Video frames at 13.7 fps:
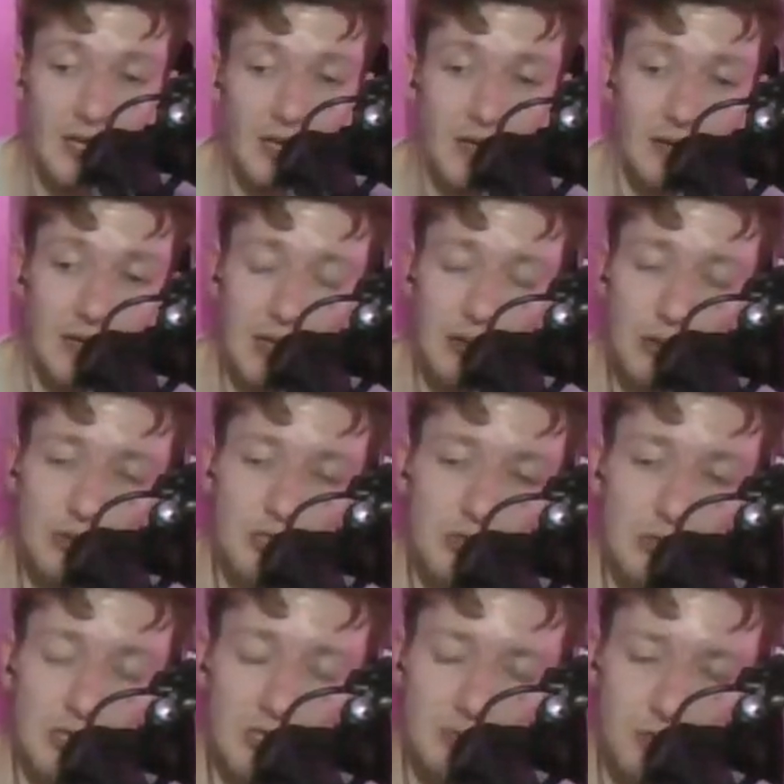and those
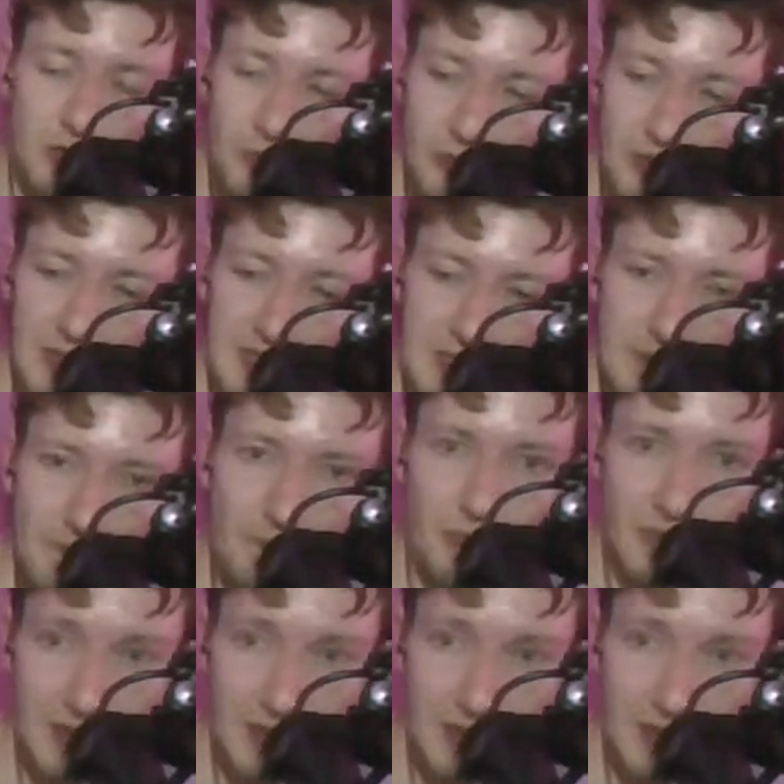who expropriate it, in